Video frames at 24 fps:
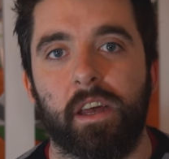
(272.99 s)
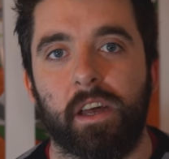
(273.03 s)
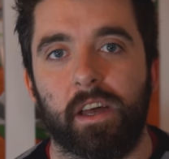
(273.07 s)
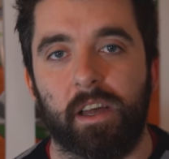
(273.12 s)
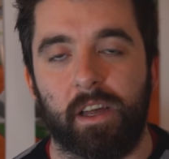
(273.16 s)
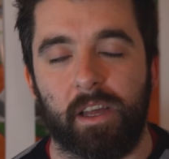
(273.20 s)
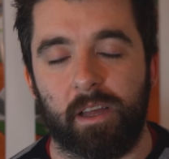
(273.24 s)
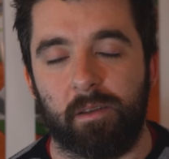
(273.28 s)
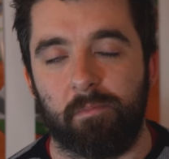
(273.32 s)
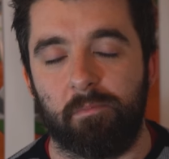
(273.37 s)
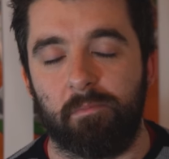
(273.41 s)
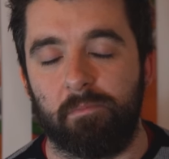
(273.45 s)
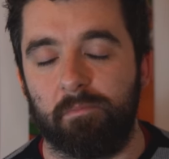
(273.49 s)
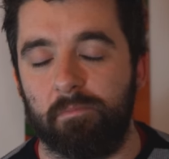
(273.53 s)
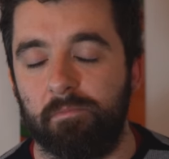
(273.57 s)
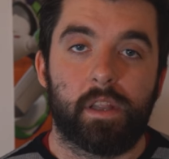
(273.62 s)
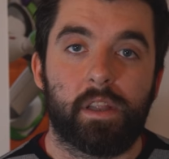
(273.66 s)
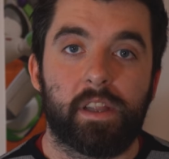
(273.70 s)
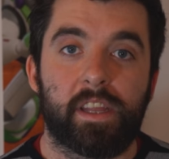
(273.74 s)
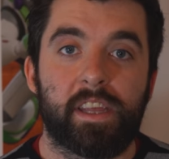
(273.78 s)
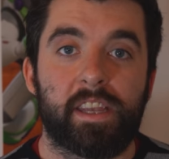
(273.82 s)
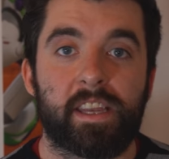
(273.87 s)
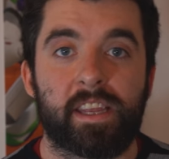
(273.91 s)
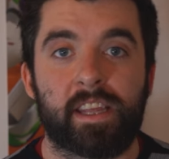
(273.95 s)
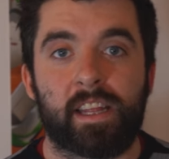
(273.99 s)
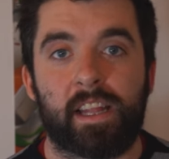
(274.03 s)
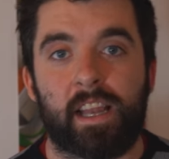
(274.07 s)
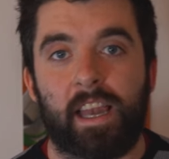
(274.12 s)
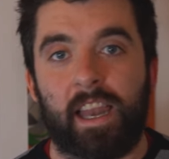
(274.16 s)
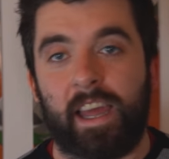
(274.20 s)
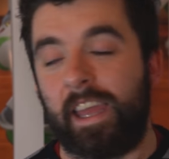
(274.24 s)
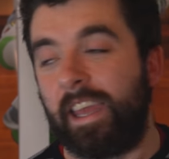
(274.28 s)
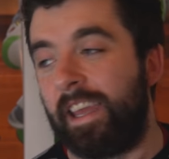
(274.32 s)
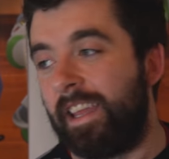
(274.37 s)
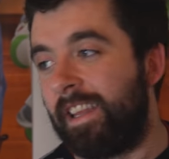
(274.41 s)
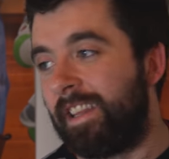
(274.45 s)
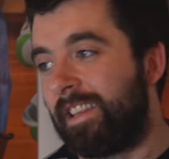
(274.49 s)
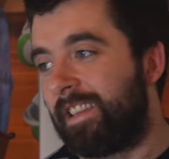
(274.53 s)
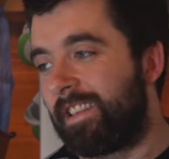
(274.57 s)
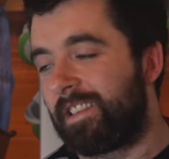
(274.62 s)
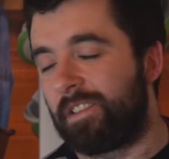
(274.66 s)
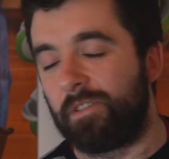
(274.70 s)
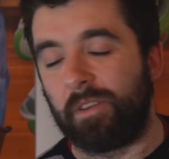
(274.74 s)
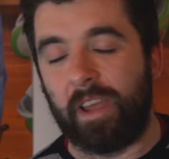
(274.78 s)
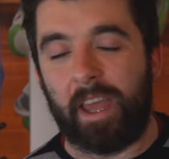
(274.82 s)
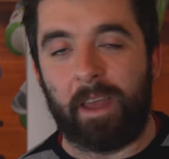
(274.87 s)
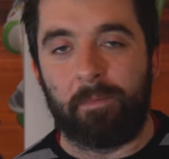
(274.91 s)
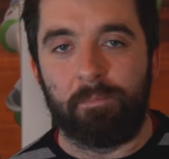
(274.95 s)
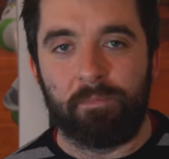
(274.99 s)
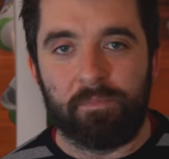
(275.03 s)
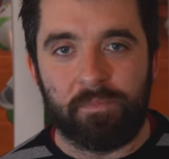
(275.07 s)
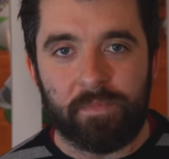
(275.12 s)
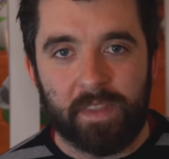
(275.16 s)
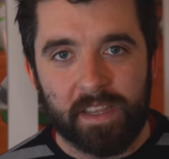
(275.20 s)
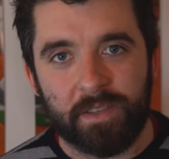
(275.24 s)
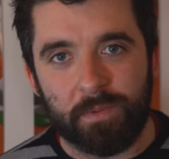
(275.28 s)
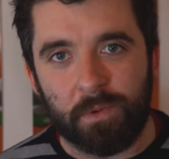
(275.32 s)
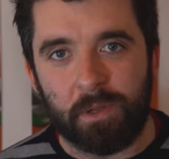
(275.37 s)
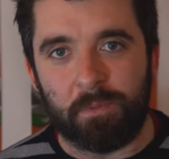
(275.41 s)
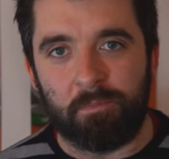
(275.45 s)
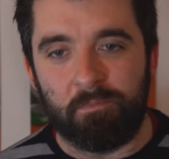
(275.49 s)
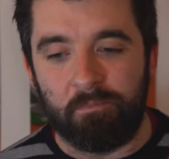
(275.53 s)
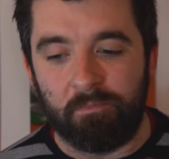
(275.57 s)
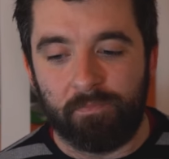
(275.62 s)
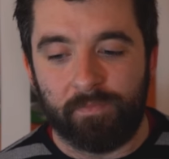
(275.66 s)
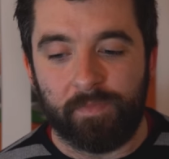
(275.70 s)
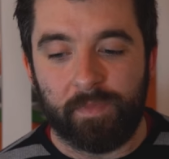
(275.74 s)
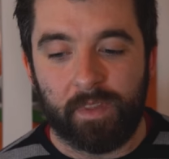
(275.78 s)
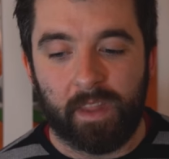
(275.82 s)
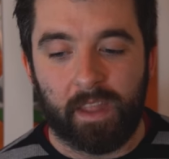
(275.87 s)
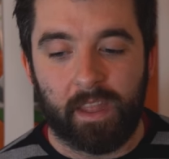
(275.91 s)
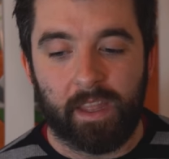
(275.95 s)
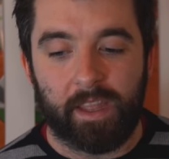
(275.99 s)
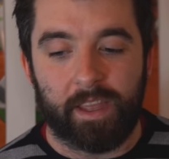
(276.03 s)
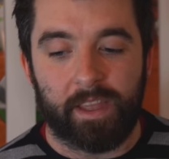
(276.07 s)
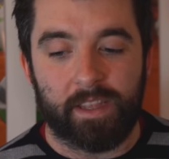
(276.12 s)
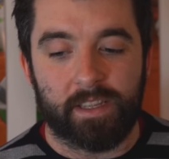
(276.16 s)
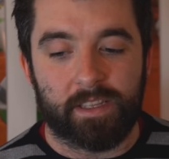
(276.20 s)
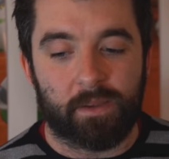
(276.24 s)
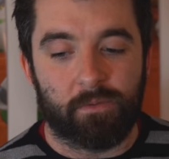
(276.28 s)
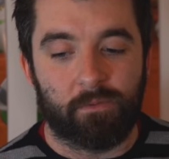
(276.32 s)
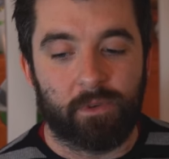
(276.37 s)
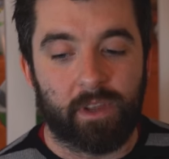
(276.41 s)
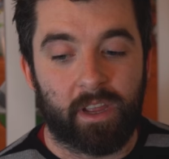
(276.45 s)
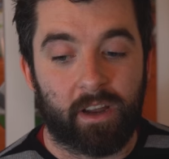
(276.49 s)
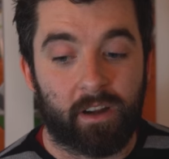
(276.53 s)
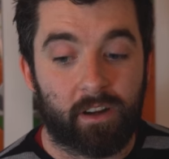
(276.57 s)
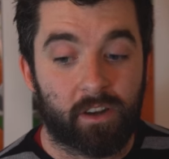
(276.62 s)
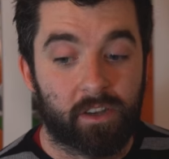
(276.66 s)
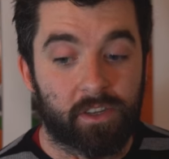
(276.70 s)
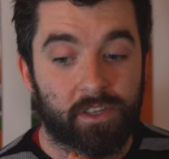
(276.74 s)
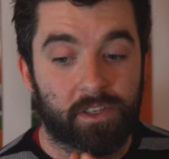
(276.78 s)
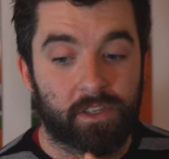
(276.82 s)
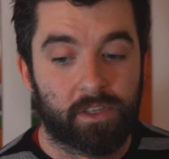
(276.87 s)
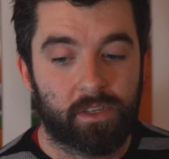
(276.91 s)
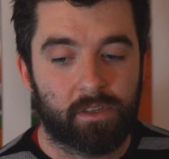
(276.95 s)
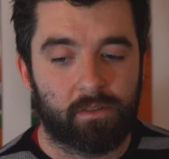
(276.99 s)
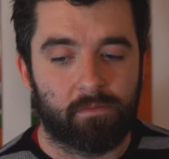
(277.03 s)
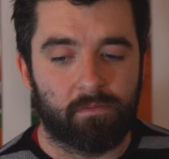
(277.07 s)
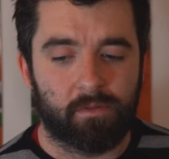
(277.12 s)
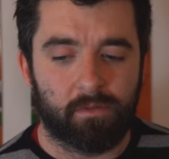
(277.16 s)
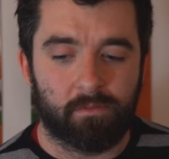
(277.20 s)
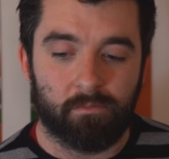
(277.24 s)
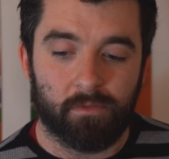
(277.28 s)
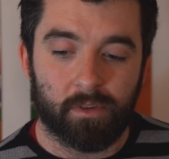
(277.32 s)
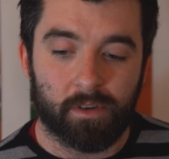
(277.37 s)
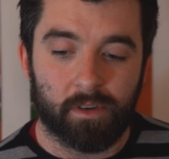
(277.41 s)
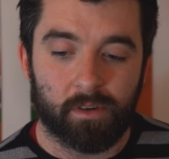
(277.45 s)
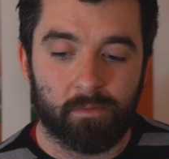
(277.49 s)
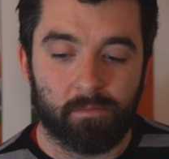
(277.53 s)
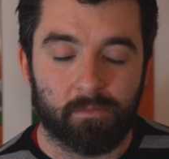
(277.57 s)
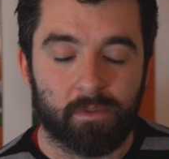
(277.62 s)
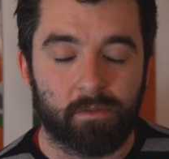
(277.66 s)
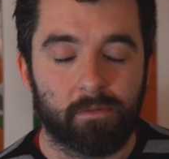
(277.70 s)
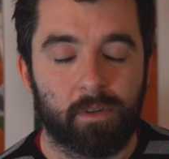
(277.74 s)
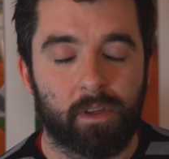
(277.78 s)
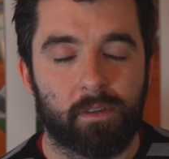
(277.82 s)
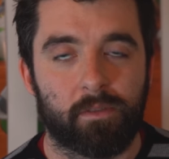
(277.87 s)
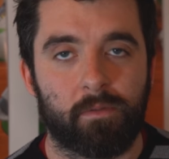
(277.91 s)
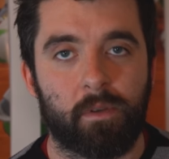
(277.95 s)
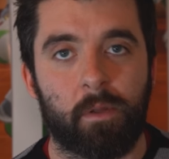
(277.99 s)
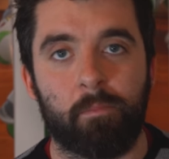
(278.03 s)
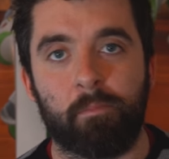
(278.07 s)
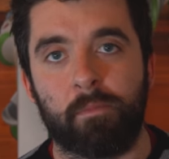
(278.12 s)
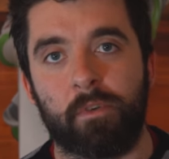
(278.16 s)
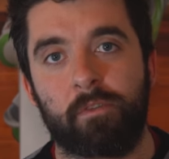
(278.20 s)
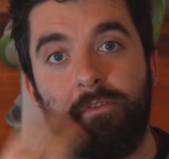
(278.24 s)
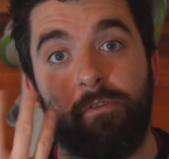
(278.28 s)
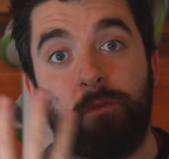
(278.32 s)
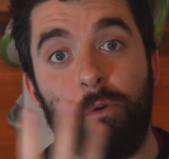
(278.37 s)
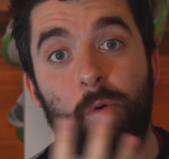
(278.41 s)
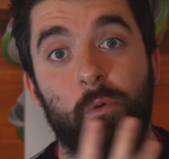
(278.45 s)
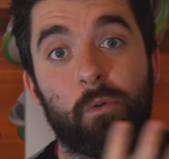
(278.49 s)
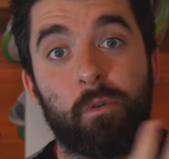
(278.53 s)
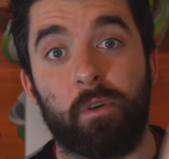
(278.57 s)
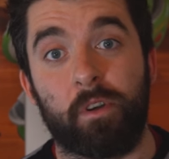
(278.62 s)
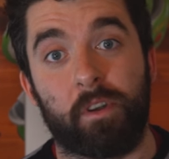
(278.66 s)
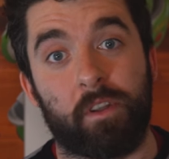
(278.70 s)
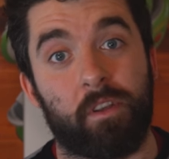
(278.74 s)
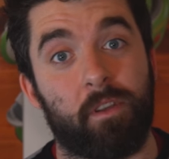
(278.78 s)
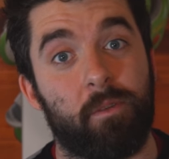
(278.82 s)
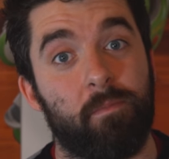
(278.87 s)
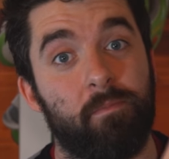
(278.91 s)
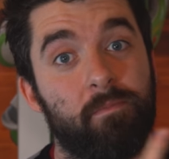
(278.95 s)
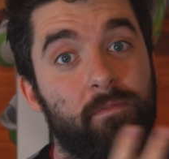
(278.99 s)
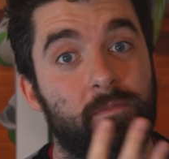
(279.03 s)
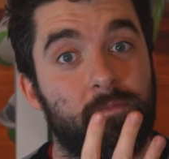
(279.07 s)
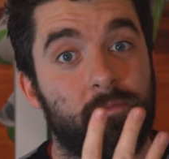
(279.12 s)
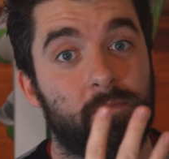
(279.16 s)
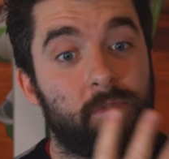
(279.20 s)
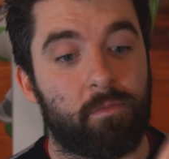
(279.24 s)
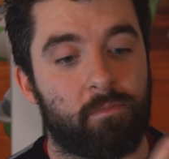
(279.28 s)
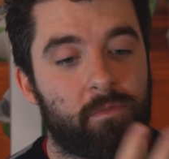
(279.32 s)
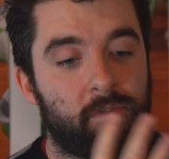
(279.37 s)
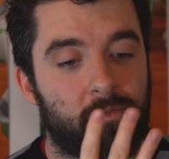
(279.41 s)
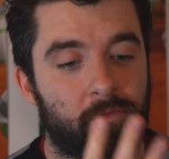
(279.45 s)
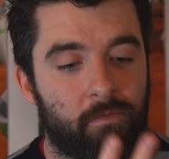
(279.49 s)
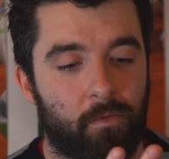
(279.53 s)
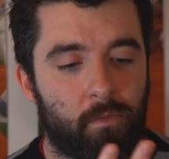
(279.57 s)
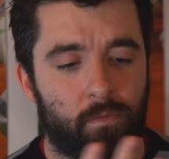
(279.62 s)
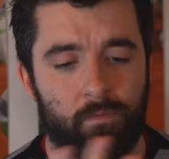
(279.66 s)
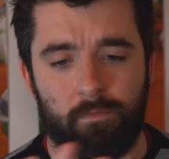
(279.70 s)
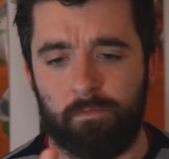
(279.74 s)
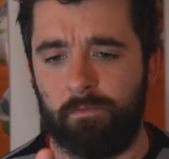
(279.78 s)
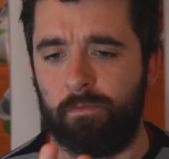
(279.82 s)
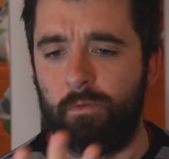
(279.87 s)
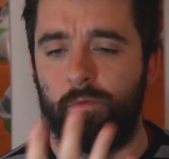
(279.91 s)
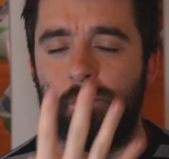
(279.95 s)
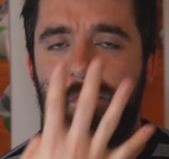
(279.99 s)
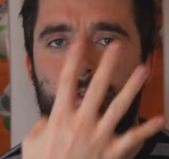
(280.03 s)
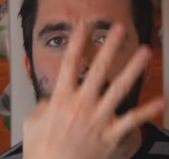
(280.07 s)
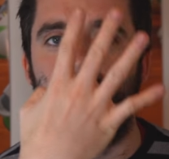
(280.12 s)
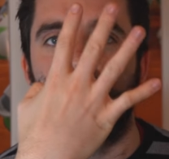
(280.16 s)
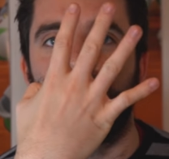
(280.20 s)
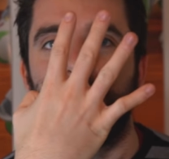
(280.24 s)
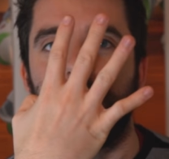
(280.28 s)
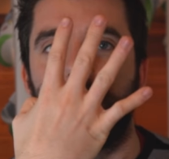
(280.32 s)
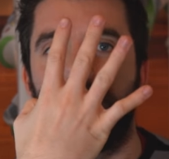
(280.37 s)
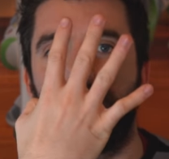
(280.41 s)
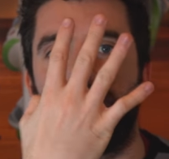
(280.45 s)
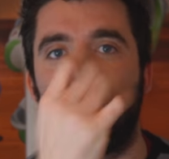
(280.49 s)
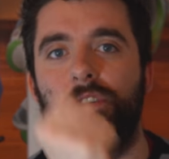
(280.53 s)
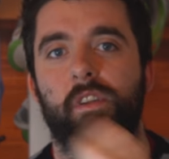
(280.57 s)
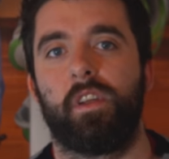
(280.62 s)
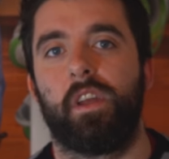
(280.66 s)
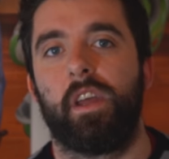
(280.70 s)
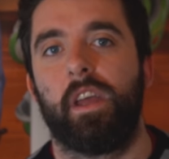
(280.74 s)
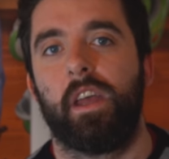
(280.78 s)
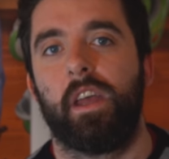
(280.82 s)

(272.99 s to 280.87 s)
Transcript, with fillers: Um, leading lines. Okay, this one is we are on to what, what number are we on? Number four now. Number four, four, four.